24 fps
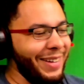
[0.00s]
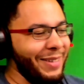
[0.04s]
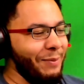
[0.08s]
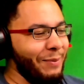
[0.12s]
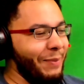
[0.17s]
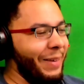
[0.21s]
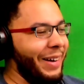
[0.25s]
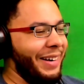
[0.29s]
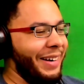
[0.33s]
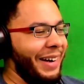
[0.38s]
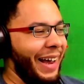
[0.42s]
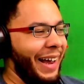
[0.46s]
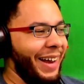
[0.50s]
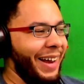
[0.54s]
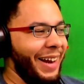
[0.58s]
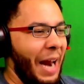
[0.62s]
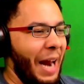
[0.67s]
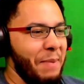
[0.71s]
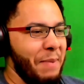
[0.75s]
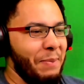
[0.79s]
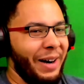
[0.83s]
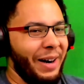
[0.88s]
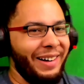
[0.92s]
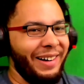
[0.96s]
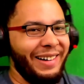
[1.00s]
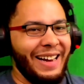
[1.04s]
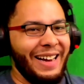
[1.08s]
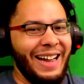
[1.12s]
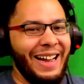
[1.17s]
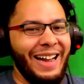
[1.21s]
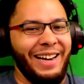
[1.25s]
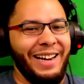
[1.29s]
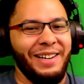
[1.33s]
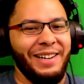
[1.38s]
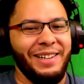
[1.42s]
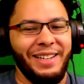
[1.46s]
But that bird
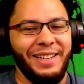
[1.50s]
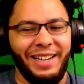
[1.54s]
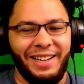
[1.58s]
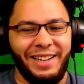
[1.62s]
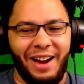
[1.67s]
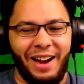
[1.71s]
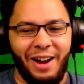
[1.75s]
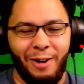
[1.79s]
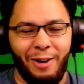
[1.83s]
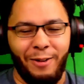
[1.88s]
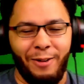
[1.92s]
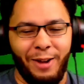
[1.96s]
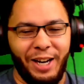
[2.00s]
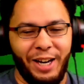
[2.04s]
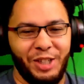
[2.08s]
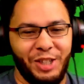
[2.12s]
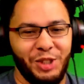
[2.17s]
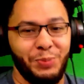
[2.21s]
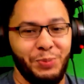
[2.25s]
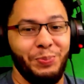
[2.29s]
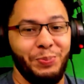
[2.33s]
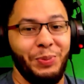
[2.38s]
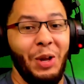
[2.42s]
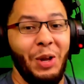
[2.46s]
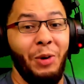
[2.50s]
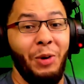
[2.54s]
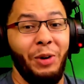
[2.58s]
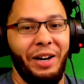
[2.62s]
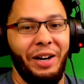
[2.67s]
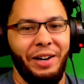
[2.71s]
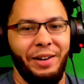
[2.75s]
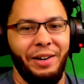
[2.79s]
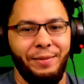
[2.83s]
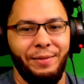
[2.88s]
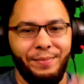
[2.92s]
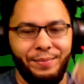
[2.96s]
died. It kind of
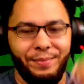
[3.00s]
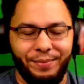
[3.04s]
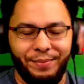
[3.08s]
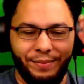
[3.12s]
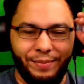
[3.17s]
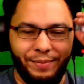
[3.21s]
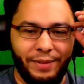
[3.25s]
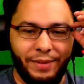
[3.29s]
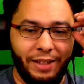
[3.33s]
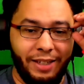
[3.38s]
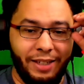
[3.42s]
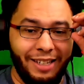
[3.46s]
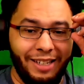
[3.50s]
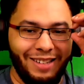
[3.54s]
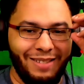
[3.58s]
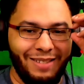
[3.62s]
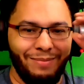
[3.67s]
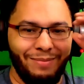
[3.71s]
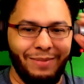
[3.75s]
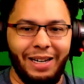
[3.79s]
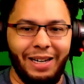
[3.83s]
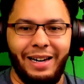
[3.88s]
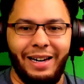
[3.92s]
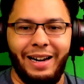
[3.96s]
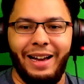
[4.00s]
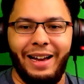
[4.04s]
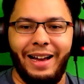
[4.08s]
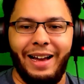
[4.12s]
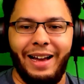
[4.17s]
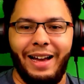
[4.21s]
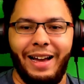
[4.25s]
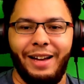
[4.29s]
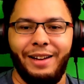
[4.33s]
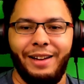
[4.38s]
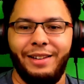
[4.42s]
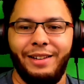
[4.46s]
exploded. But,
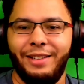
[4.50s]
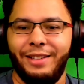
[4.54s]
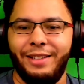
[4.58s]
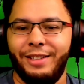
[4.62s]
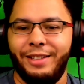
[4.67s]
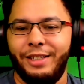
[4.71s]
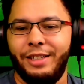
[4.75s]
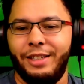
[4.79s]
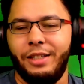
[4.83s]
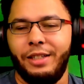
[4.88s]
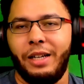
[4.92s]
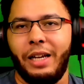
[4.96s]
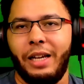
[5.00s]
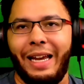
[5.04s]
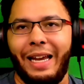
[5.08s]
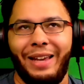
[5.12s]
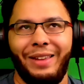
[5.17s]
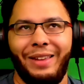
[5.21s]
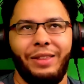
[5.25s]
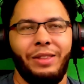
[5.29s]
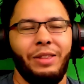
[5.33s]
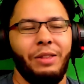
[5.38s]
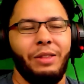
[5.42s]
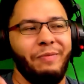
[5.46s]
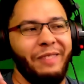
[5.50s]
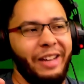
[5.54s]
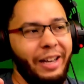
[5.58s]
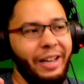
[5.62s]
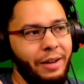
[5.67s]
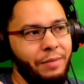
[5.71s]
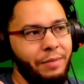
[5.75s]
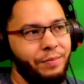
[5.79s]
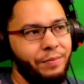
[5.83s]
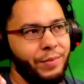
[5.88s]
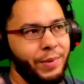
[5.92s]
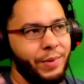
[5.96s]
I
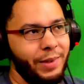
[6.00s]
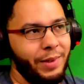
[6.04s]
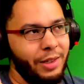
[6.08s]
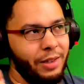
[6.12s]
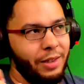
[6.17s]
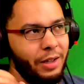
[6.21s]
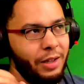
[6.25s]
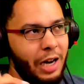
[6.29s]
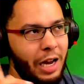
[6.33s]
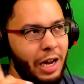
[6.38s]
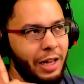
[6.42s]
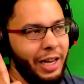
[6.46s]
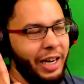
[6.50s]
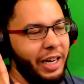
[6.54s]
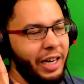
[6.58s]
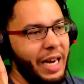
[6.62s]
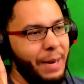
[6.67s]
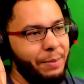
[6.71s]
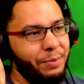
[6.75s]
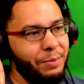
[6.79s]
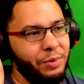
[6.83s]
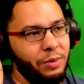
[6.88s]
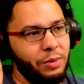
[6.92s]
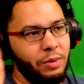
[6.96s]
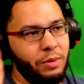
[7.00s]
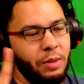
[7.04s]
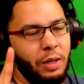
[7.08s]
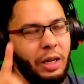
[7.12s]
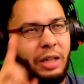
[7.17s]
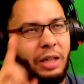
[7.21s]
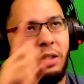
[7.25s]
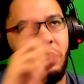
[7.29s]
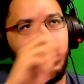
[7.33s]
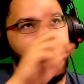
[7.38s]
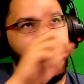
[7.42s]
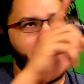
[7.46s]
like
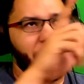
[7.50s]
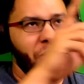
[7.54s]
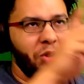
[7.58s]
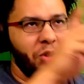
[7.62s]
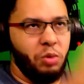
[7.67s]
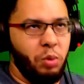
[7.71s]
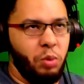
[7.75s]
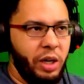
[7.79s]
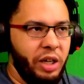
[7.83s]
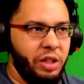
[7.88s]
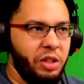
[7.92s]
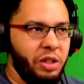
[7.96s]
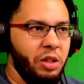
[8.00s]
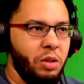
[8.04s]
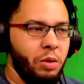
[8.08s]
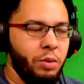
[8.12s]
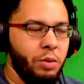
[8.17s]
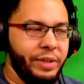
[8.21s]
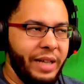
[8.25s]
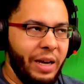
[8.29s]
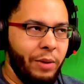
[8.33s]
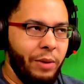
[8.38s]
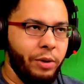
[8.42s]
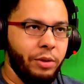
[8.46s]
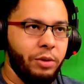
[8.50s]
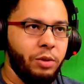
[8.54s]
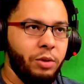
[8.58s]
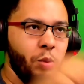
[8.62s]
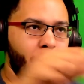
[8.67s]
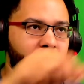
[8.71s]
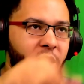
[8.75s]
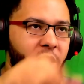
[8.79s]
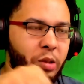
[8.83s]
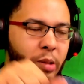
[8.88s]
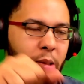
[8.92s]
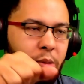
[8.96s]
episode 22 was that one.
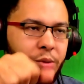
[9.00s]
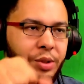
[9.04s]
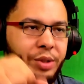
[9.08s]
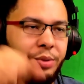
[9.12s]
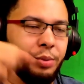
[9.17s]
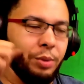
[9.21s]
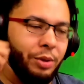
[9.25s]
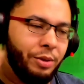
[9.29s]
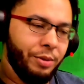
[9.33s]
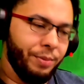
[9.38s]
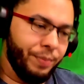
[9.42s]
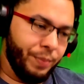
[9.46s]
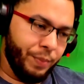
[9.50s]
23 was this one.